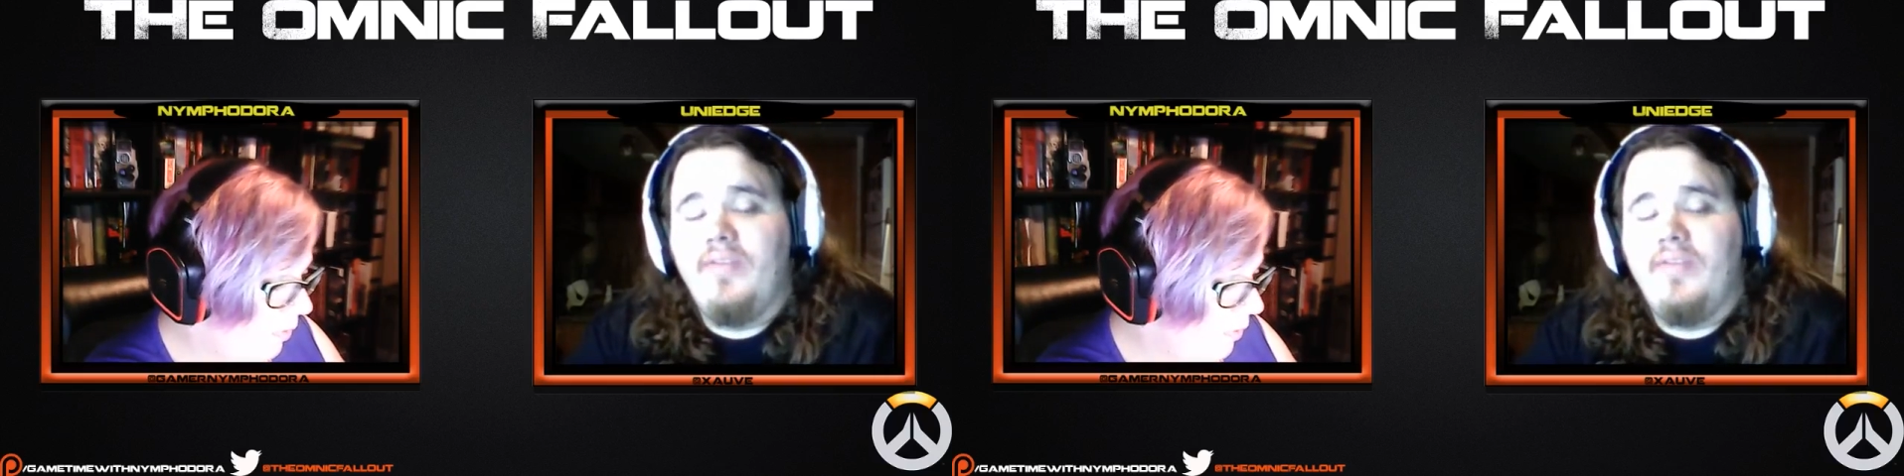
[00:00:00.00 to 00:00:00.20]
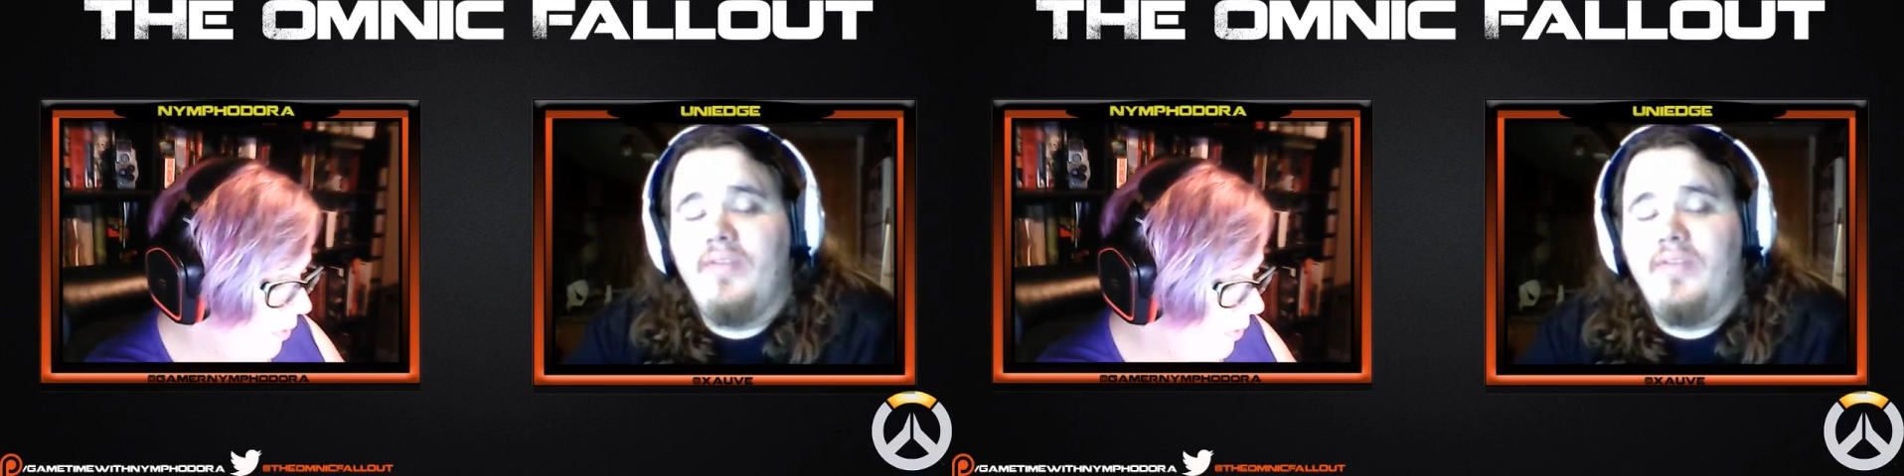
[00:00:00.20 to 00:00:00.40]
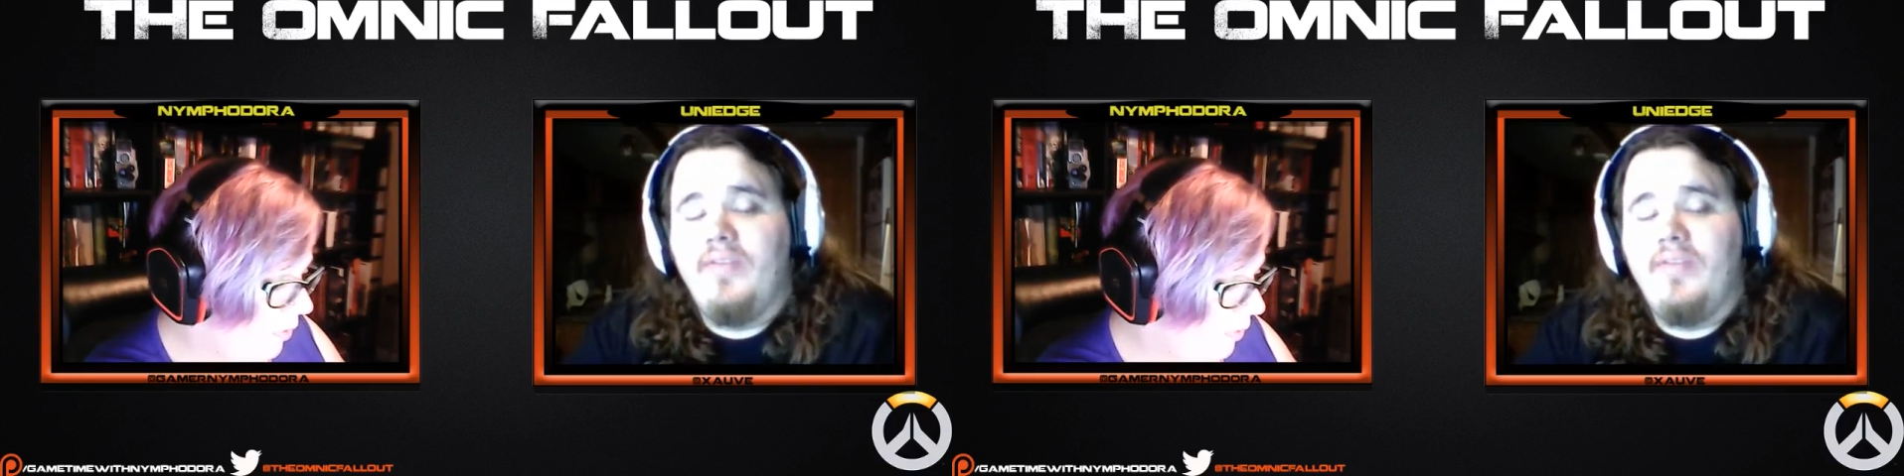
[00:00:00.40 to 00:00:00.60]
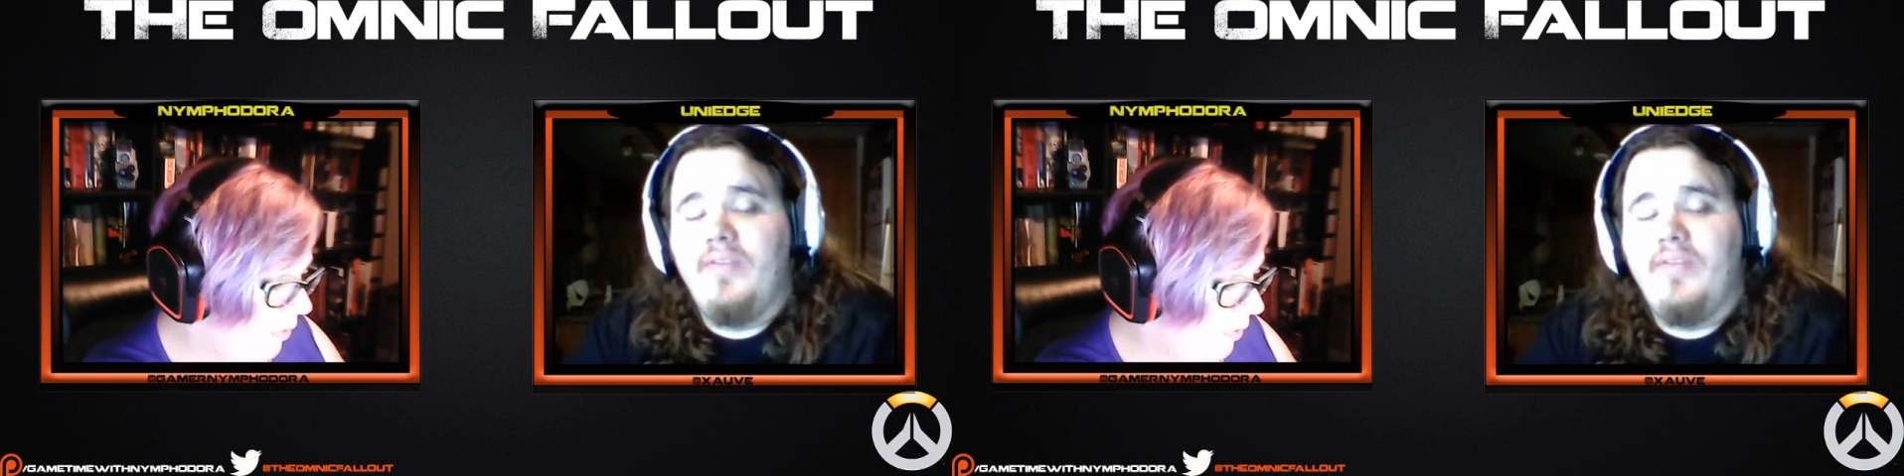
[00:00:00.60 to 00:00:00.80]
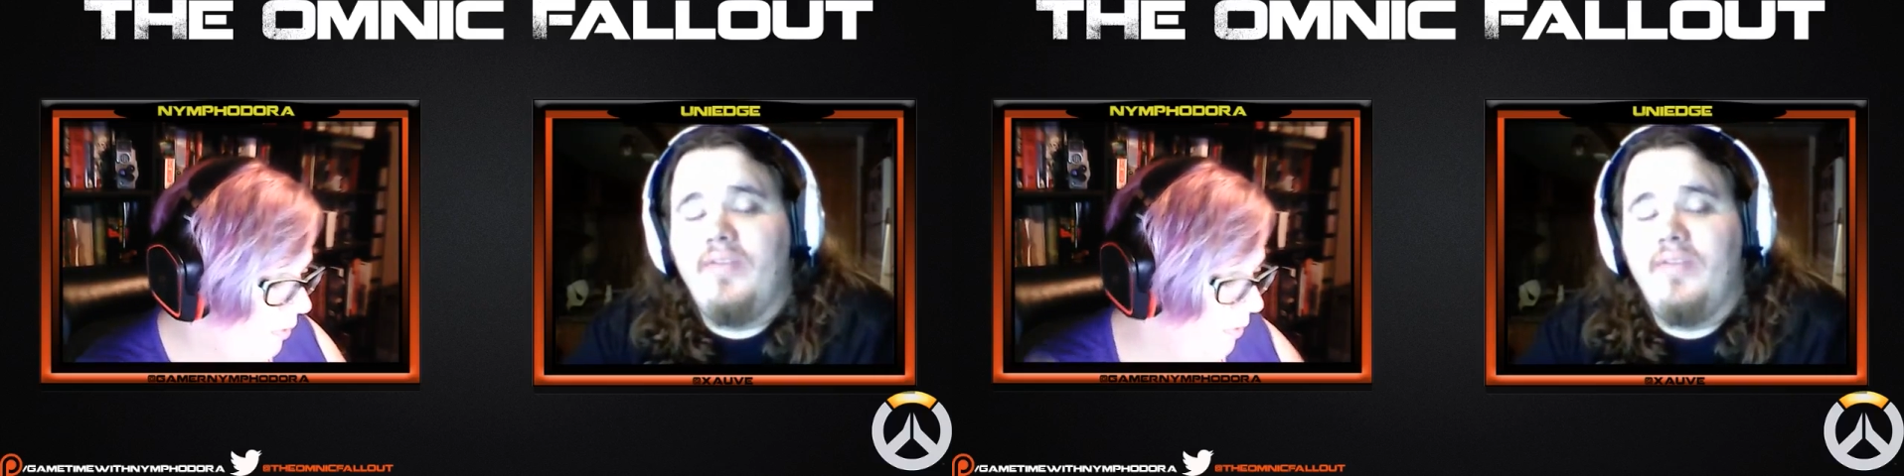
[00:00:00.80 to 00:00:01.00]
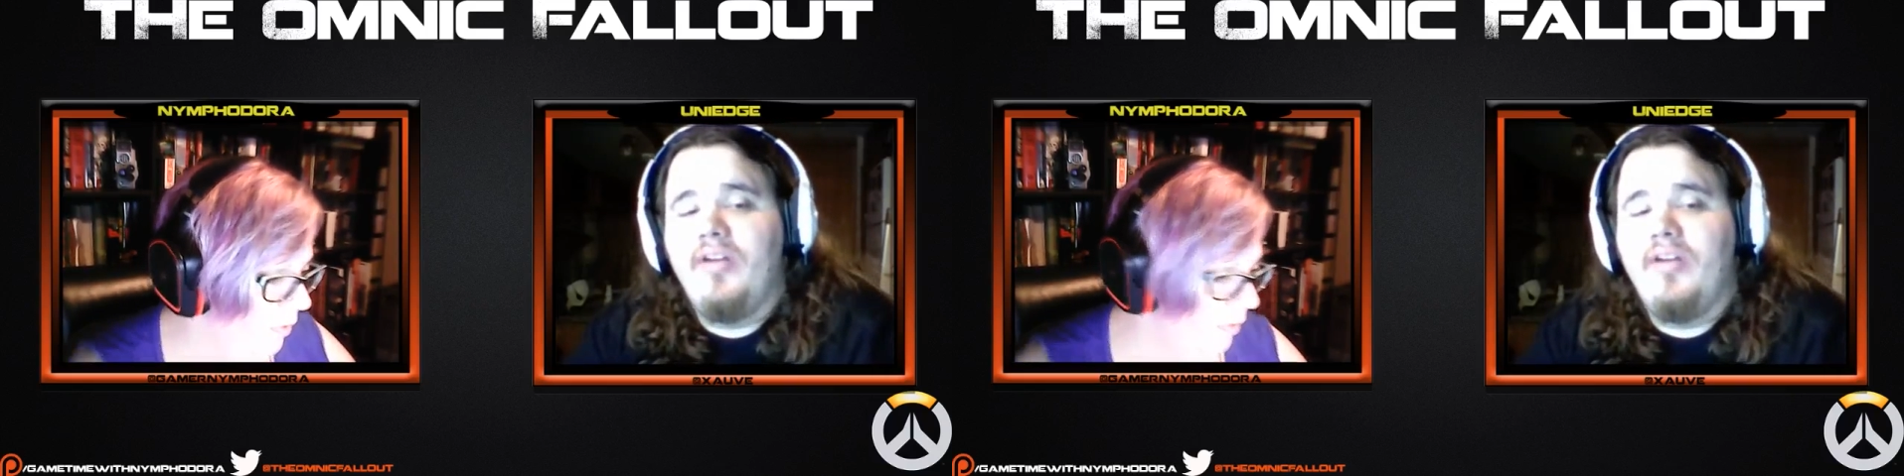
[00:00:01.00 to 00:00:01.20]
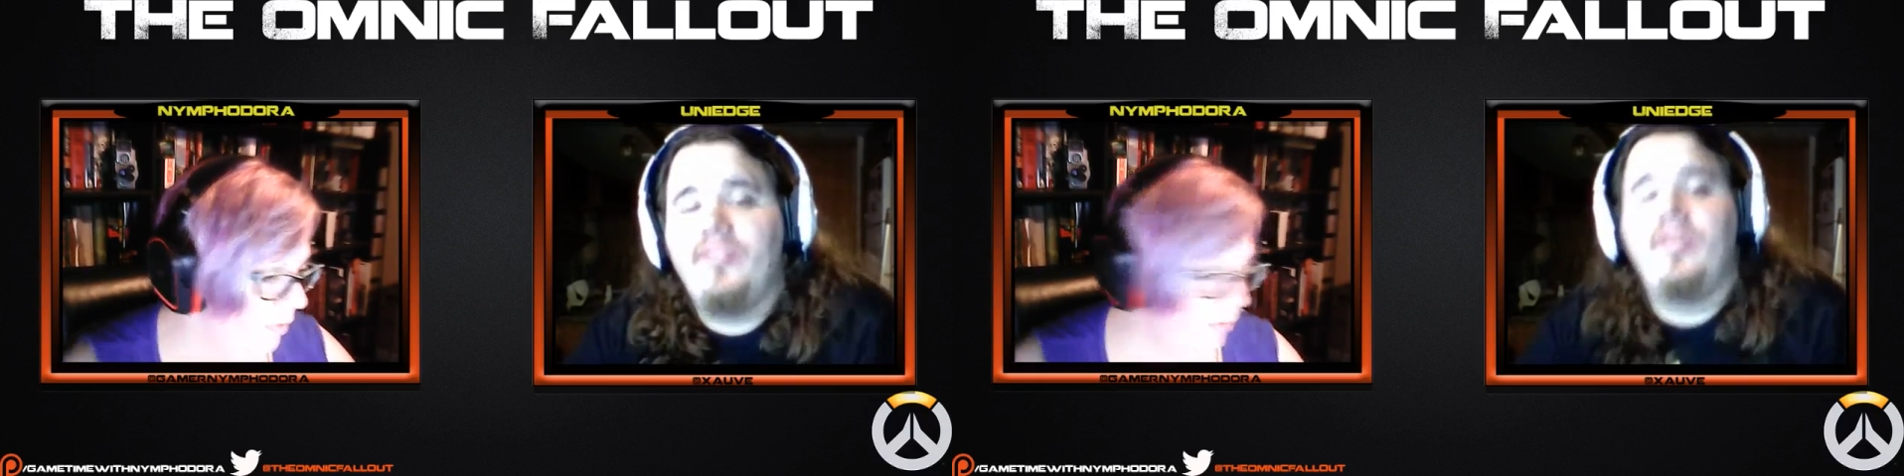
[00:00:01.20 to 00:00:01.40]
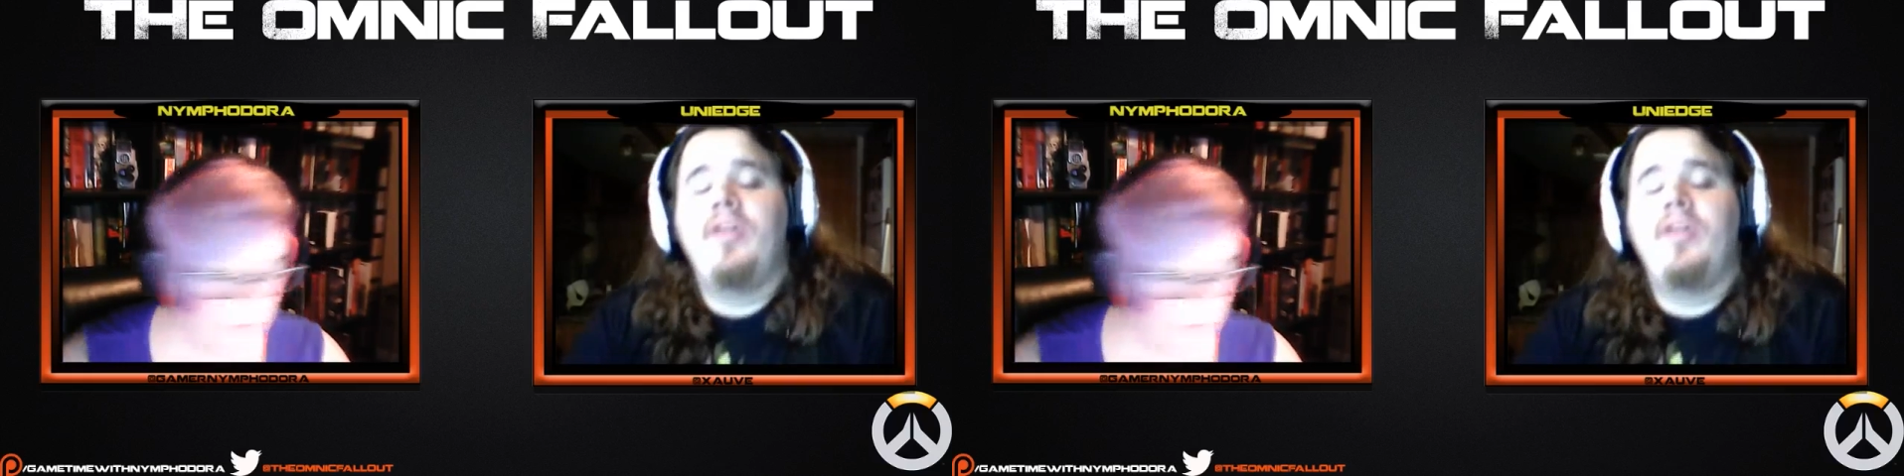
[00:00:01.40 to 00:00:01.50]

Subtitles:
If he pins you with his Charge,